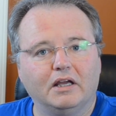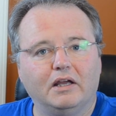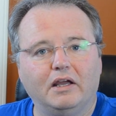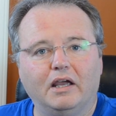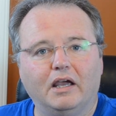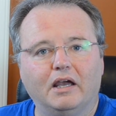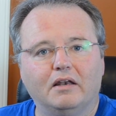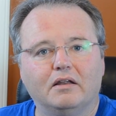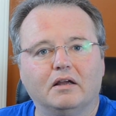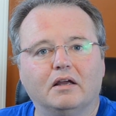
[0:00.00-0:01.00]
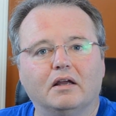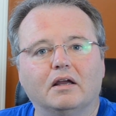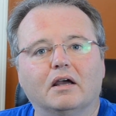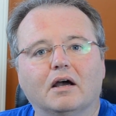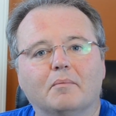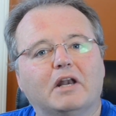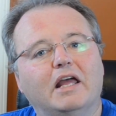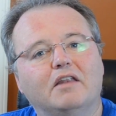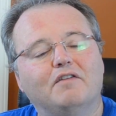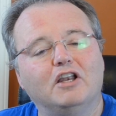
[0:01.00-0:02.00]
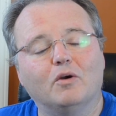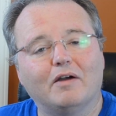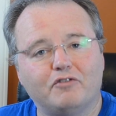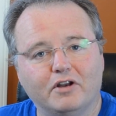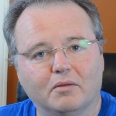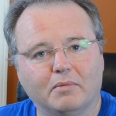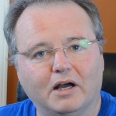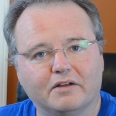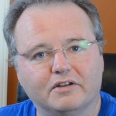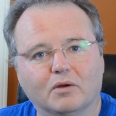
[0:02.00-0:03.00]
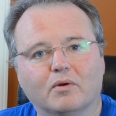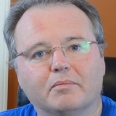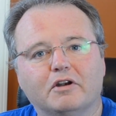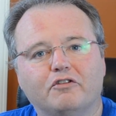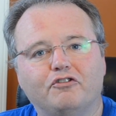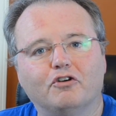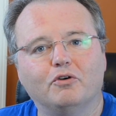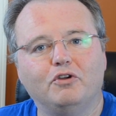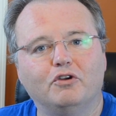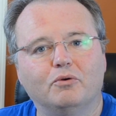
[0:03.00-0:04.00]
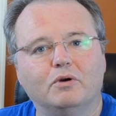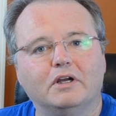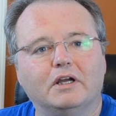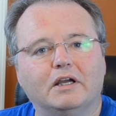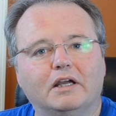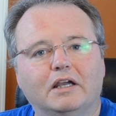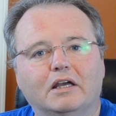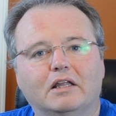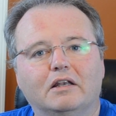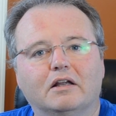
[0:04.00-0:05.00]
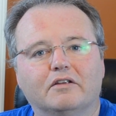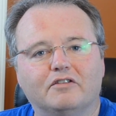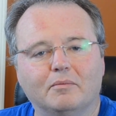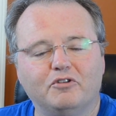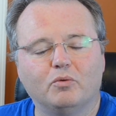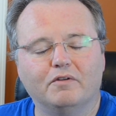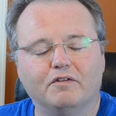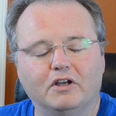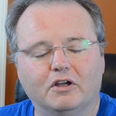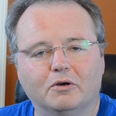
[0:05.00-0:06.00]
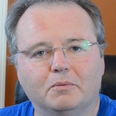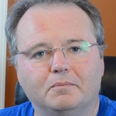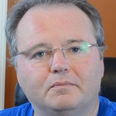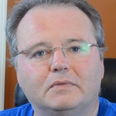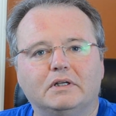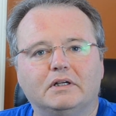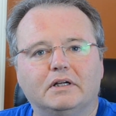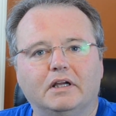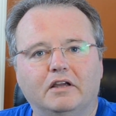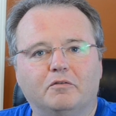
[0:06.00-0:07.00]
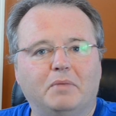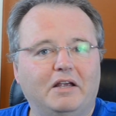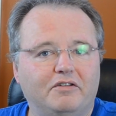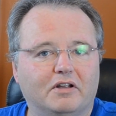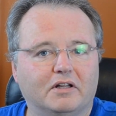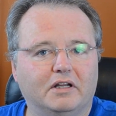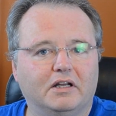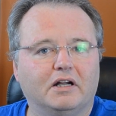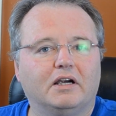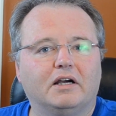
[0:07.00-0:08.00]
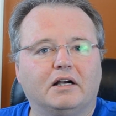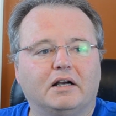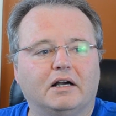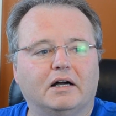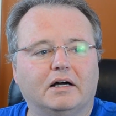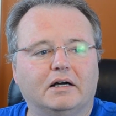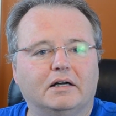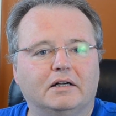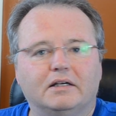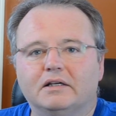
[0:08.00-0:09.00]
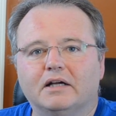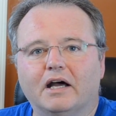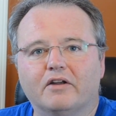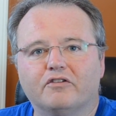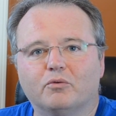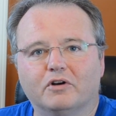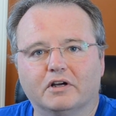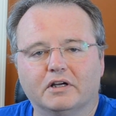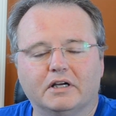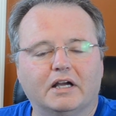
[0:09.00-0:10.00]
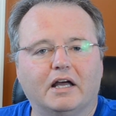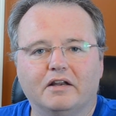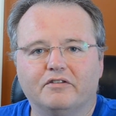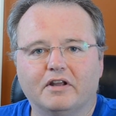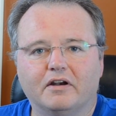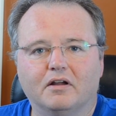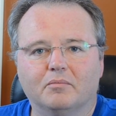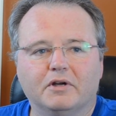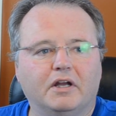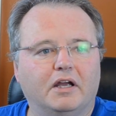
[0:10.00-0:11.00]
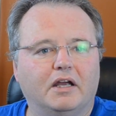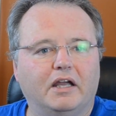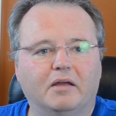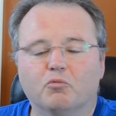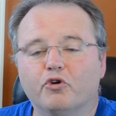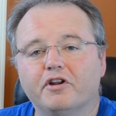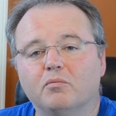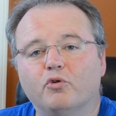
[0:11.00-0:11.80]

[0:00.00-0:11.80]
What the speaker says: and I'm going to end the video after the unboxing. And what I'm going to show you in a subsequent video is basically how does it work? How do you set it up? And more to the